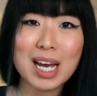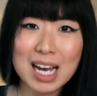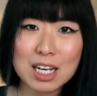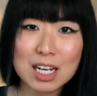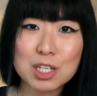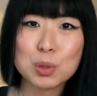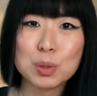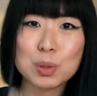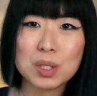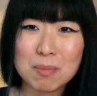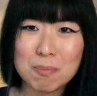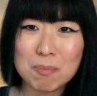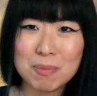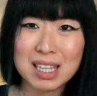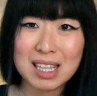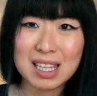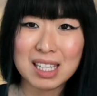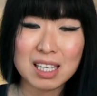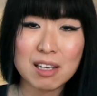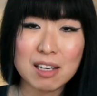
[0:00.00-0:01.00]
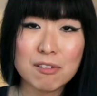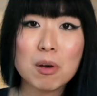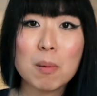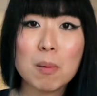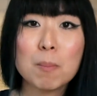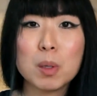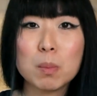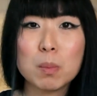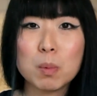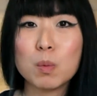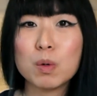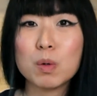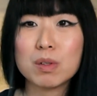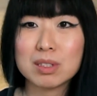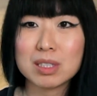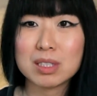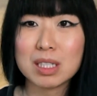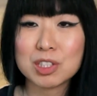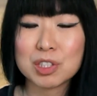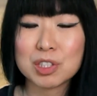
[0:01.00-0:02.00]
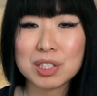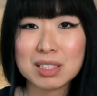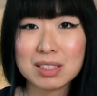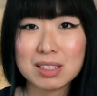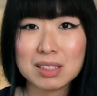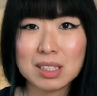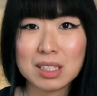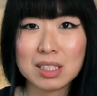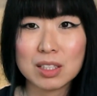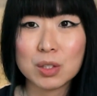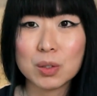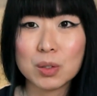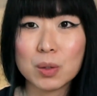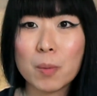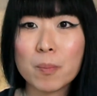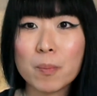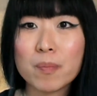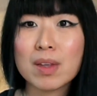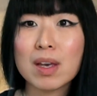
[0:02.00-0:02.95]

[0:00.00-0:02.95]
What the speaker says: actually believe, people will start trusting you.